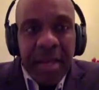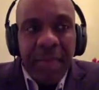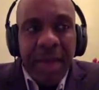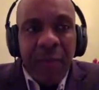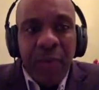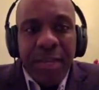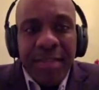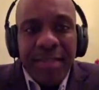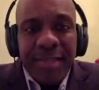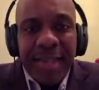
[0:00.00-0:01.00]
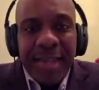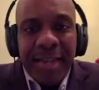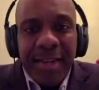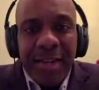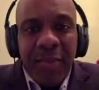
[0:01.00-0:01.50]
about what he said
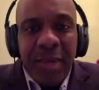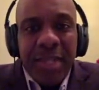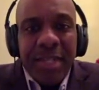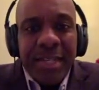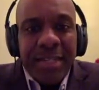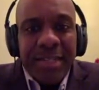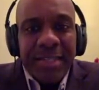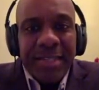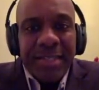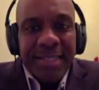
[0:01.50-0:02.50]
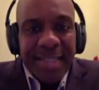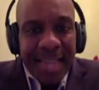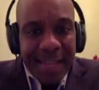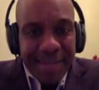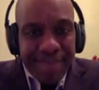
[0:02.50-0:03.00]
and what he didn't
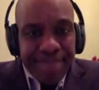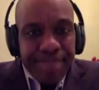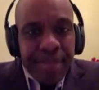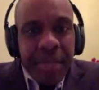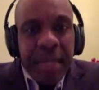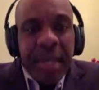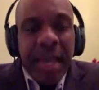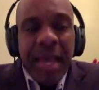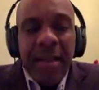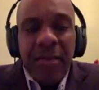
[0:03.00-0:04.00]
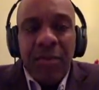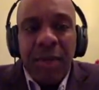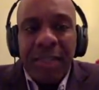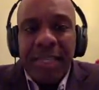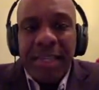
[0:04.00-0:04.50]
say. And
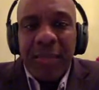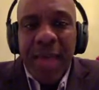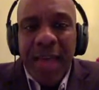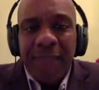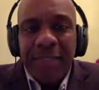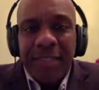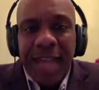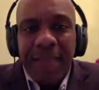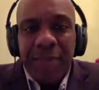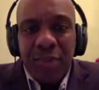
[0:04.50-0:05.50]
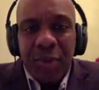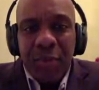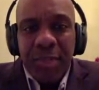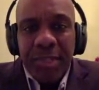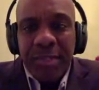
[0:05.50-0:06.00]
one thing that we have to stop doing,
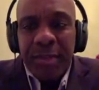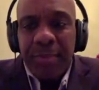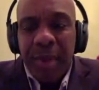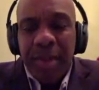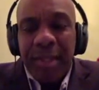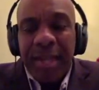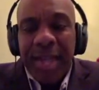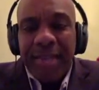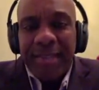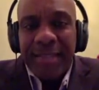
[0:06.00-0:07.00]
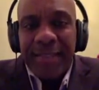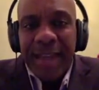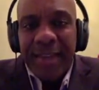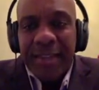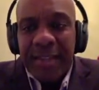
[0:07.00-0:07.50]
which is a part of the legacy of
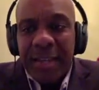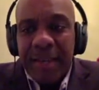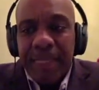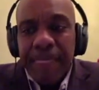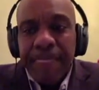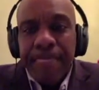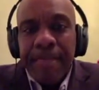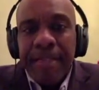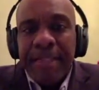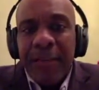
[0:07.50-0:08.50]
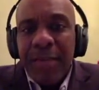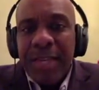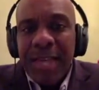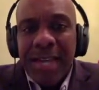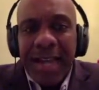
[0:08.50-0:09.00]
Dr. King, is that we
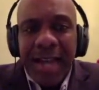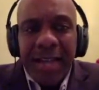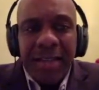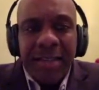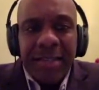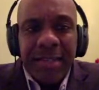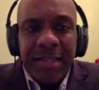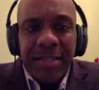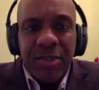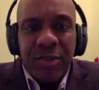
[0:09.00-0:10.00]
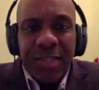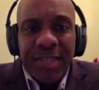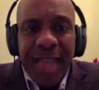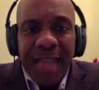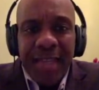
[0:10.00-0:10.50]
cannot continue to
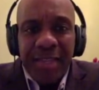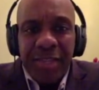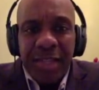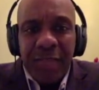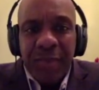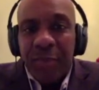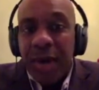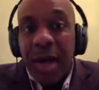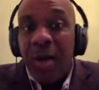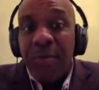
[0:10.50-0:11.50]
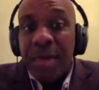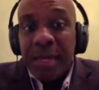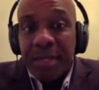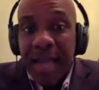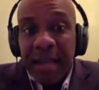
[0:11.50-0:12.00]
attack each other when we're all
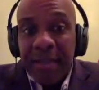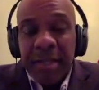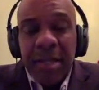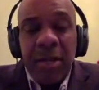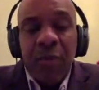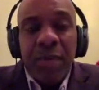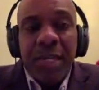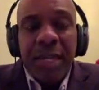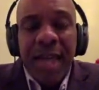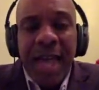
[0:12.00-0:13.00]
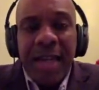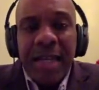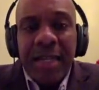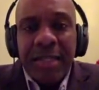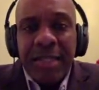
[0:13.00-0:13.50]
being attacked. We cannot
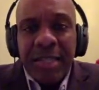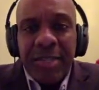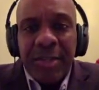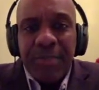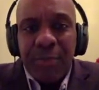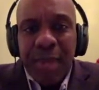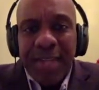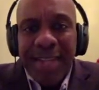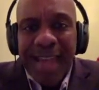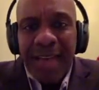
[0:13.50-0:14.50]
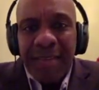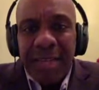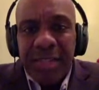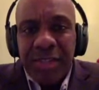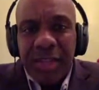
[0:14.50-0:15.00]
continue to break down
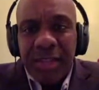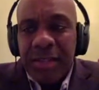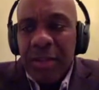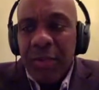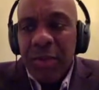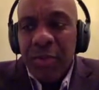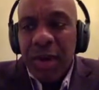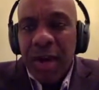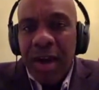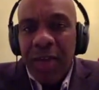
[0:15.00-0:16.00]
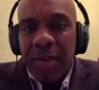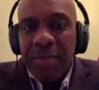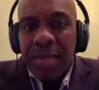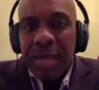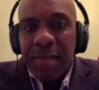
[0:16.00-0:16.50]
each other when we're already
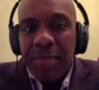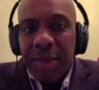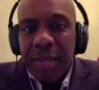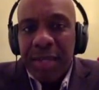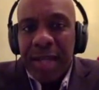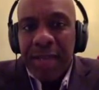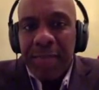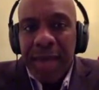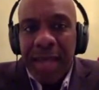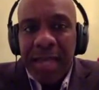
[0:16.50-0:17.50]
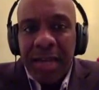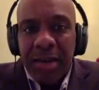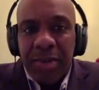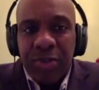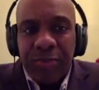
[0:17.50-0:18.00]
being broken down by a
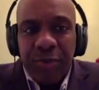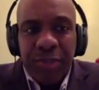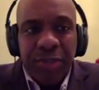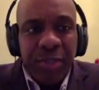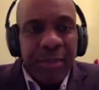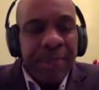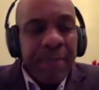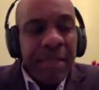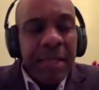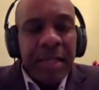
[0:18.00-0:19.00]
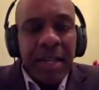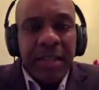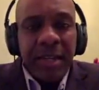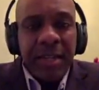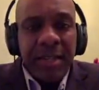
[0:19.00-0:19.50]
larger force, Jimmy.
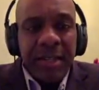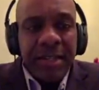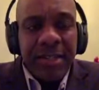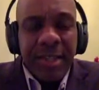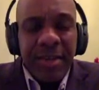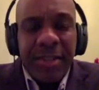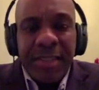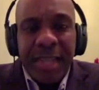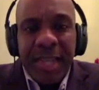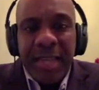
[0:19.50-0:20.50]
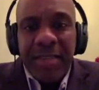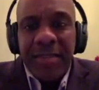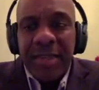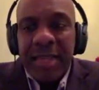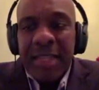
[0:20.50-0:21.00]
There are certain
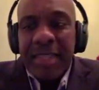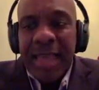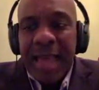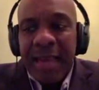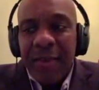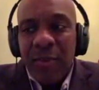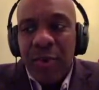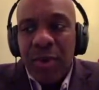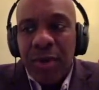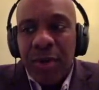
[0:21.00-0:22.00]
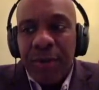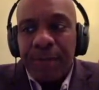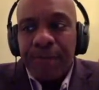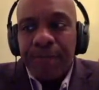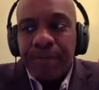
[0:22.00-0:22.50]
things that were
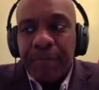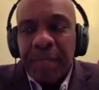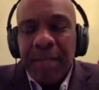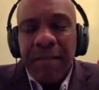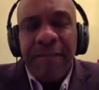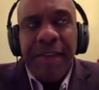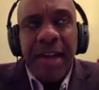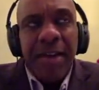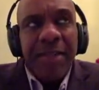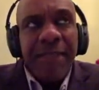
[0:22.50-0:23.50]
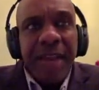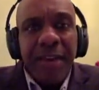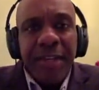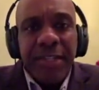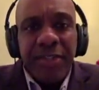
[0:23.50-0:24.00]
very,
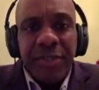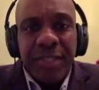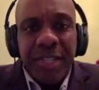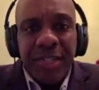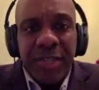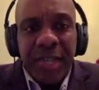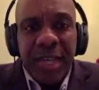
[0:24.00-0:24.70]
very strategic